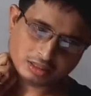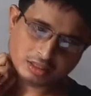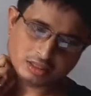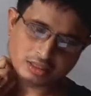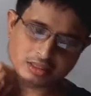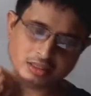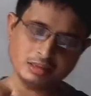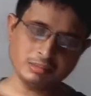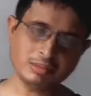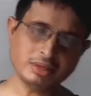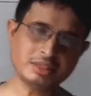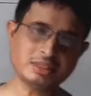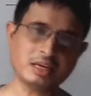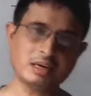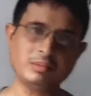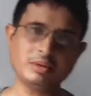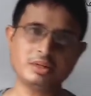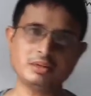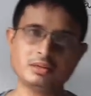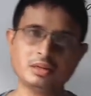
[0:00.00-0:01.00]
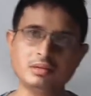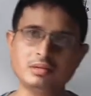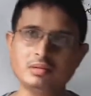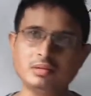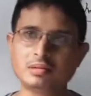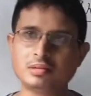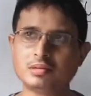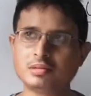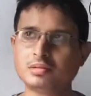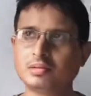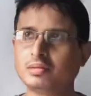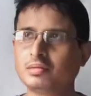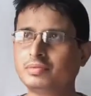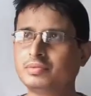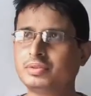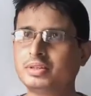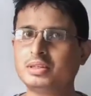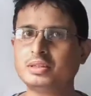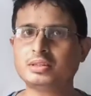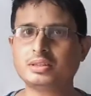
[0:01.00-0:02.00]
the measurement of
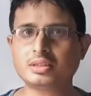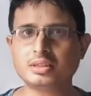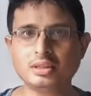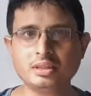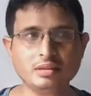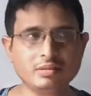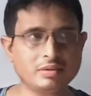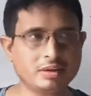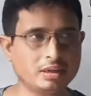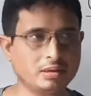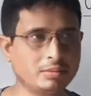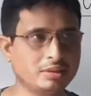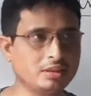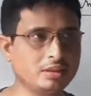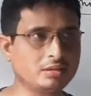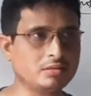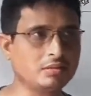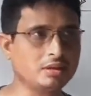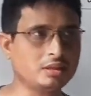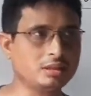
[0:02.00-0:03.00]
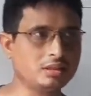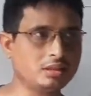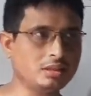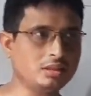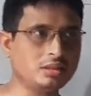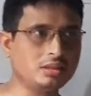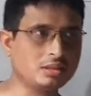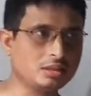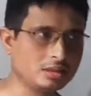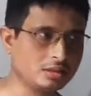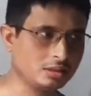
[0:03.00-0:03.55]
first 3 fundamental quantities,